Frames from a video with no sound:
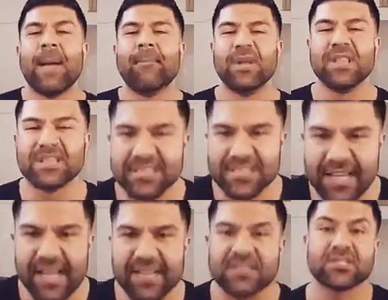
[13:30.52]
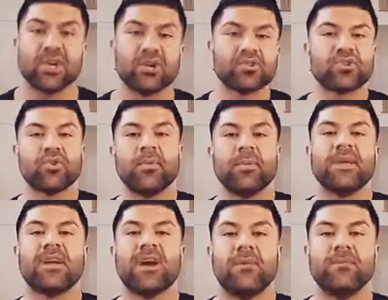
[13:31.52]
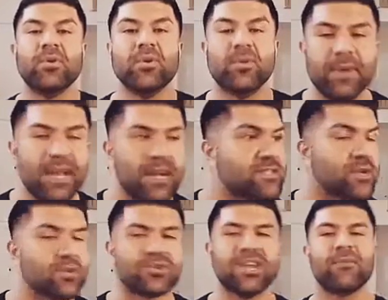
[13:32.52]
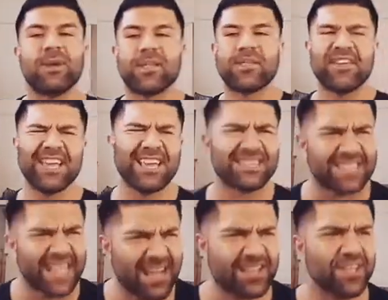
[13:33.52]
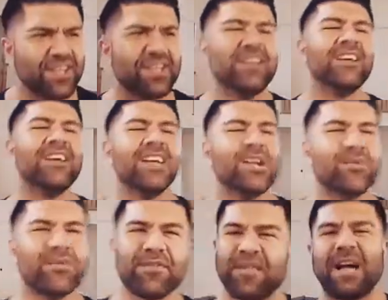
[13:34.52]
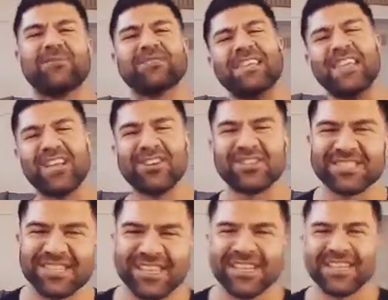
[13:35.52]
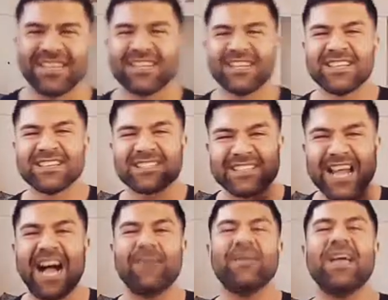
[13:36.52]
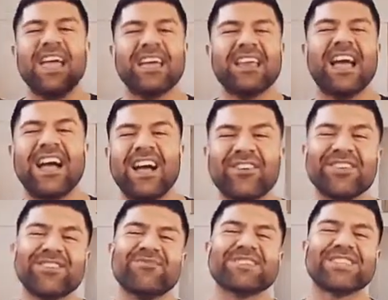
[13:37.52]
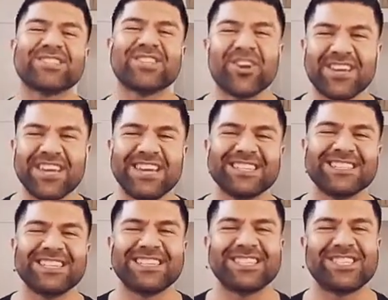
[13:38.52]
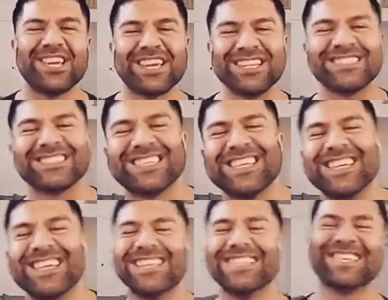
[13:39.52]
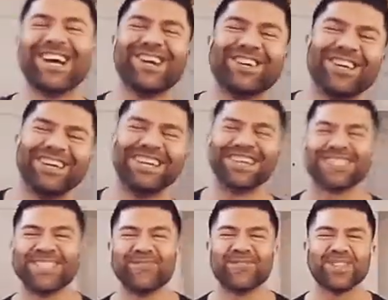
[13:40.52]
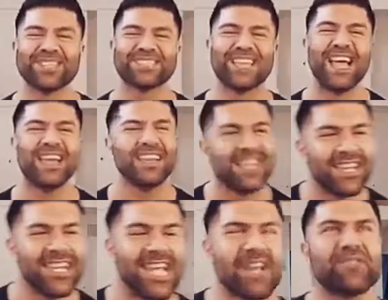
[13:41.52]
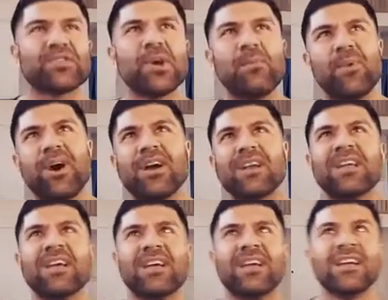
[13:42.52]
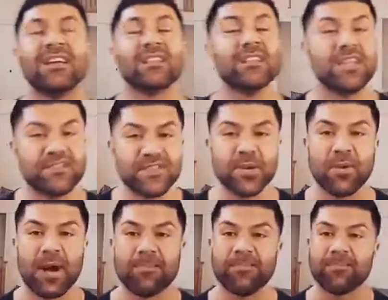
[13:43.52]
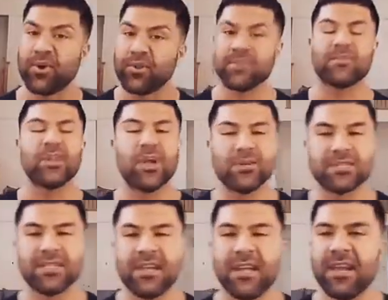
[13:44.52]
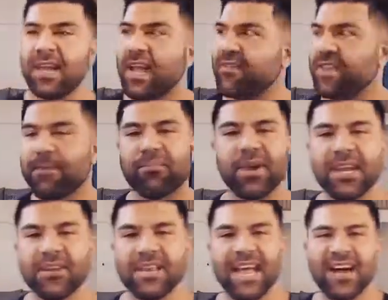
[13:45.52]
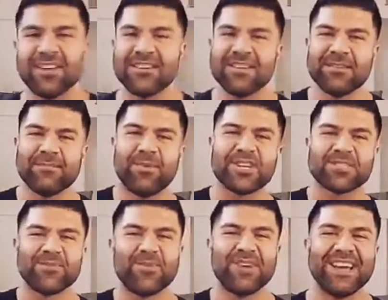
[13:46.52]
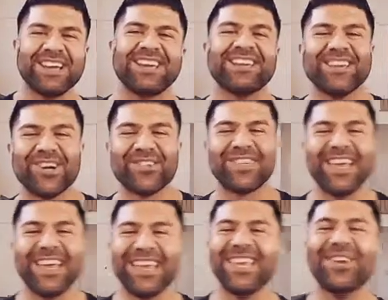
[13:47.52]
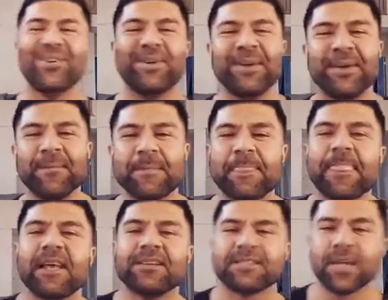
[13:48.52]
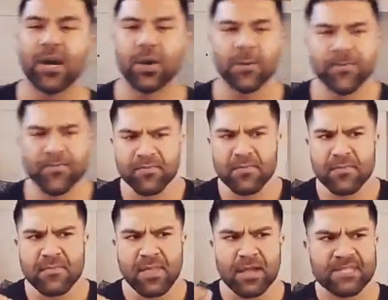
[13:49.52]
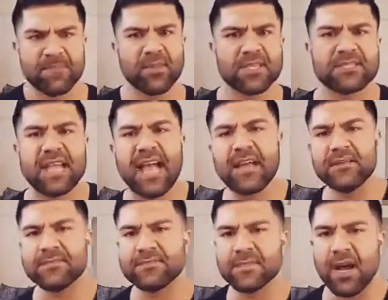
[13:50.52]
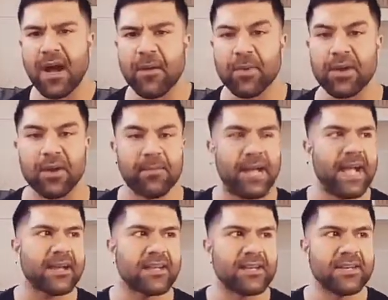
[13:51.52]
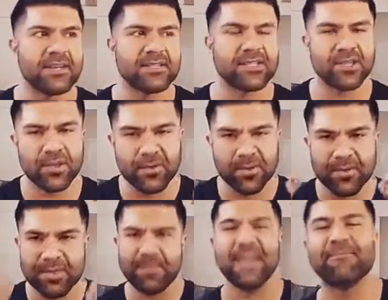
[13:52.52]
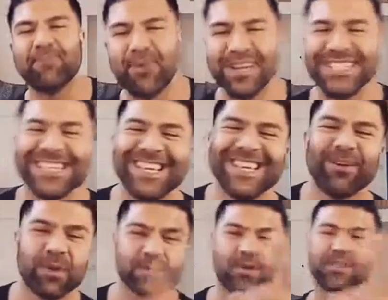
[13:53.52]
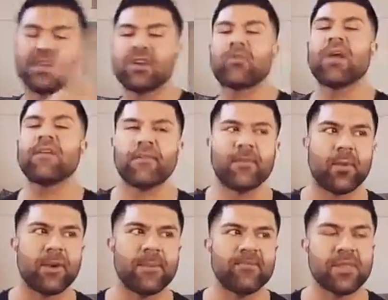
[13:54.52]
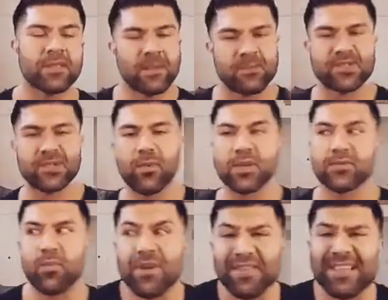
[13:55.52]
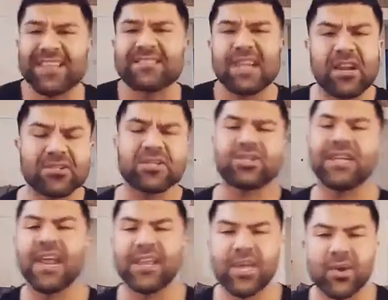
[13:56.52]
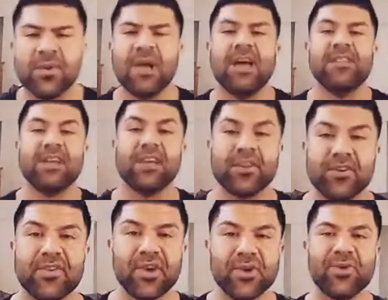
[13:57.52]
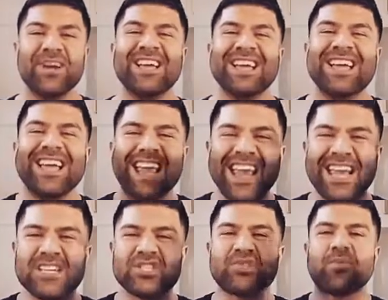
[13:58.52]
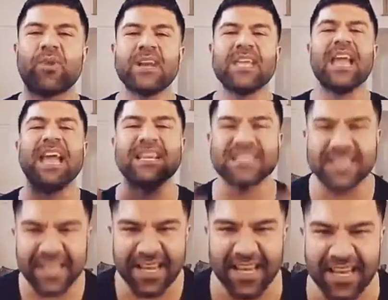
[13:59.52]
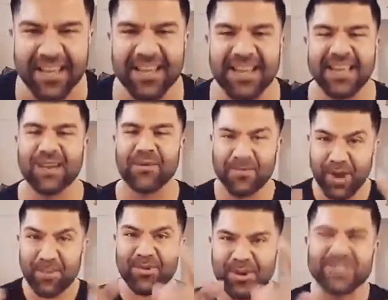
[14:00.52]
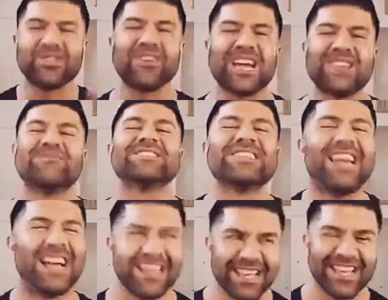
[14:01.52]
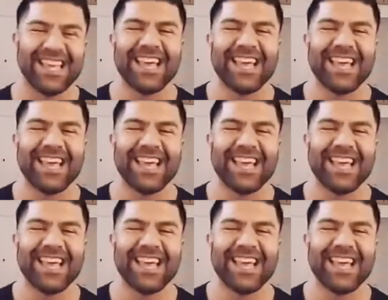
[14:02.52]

Melissa says, so true, we become who we associate with. Exactly. You want to fly with the eagles? Stop hanging out with the turkeys and the chickens. So simple as that. If someone lifts you up, pull them close. If they bring you down, push them away. No, thank you. So simple as that. We're going to go back to the main point. What is one thing you're grateful for? Number two, what is one thing that scares the shit out of you that you're going to do in 2018? And I'm going to hold you accountable to that.